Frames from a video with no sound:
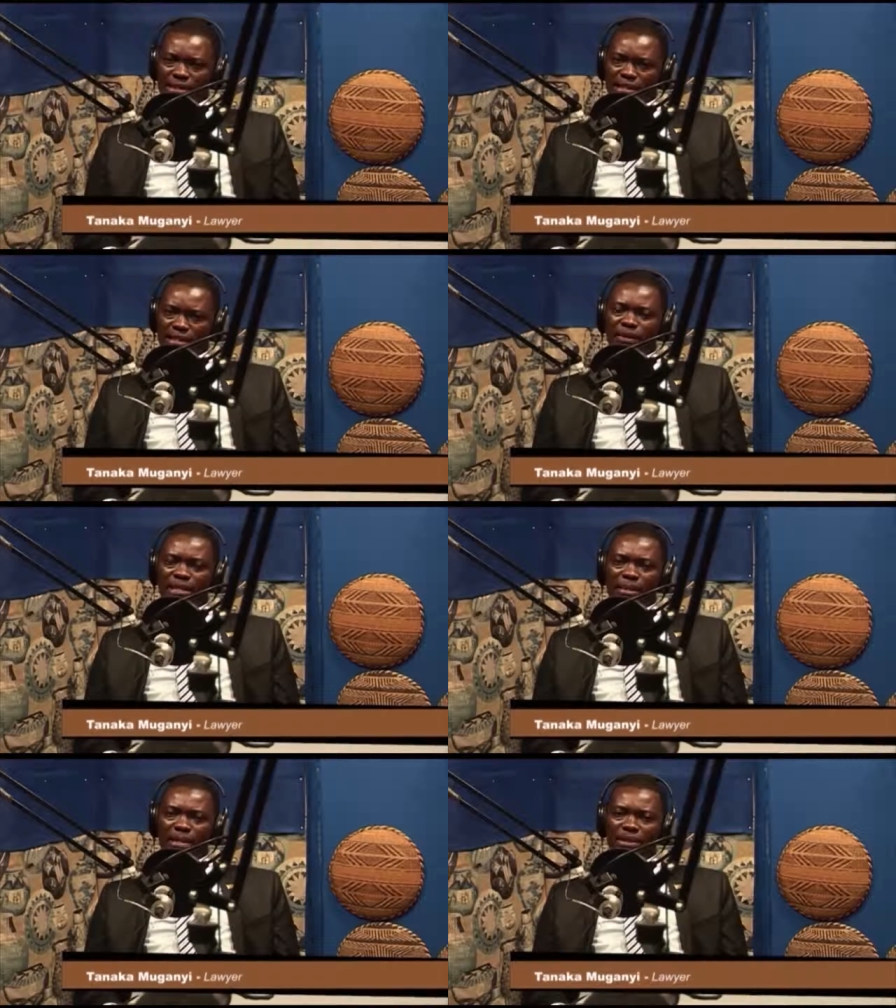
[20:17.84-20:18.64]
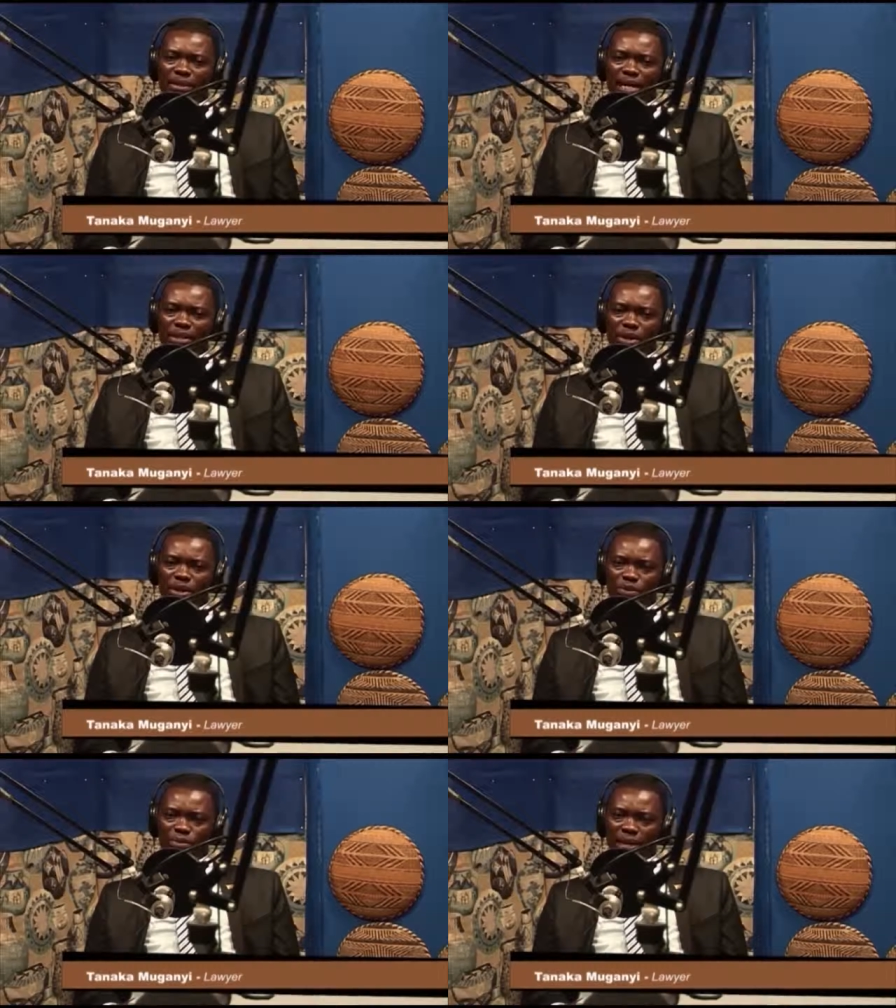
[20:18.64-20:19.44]
this fundamental right
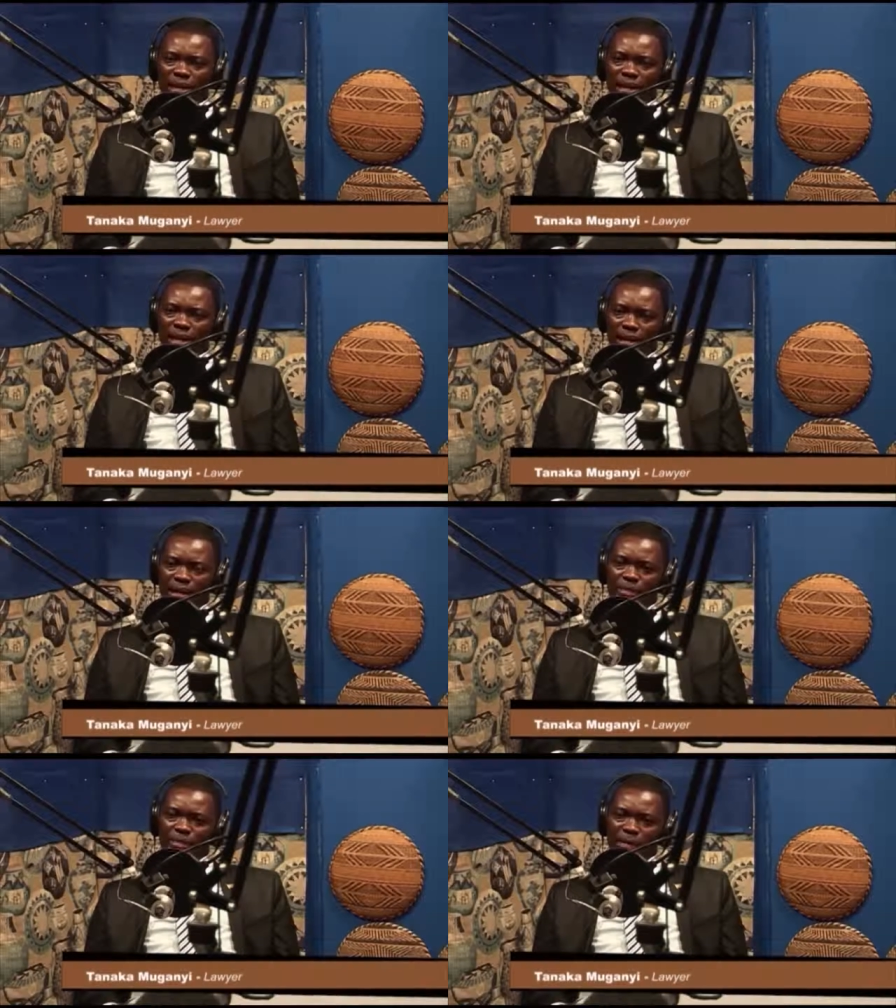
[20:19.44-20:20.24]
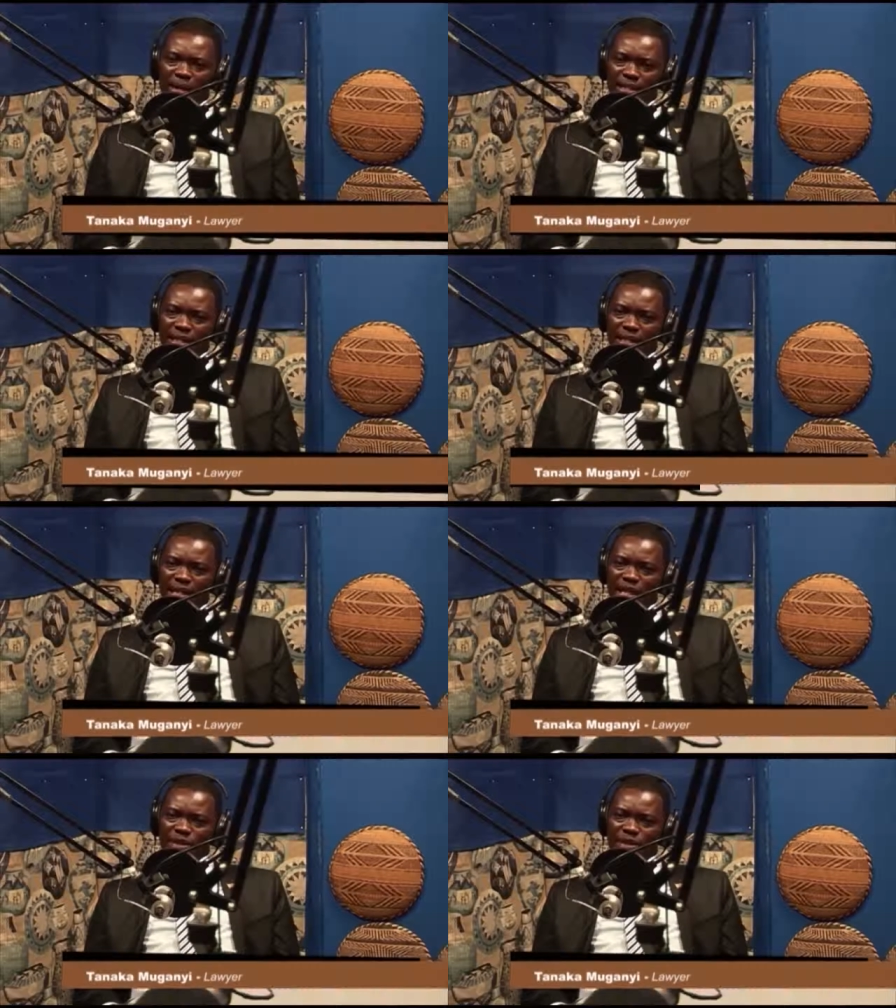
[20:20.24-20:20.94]
going to be implemented?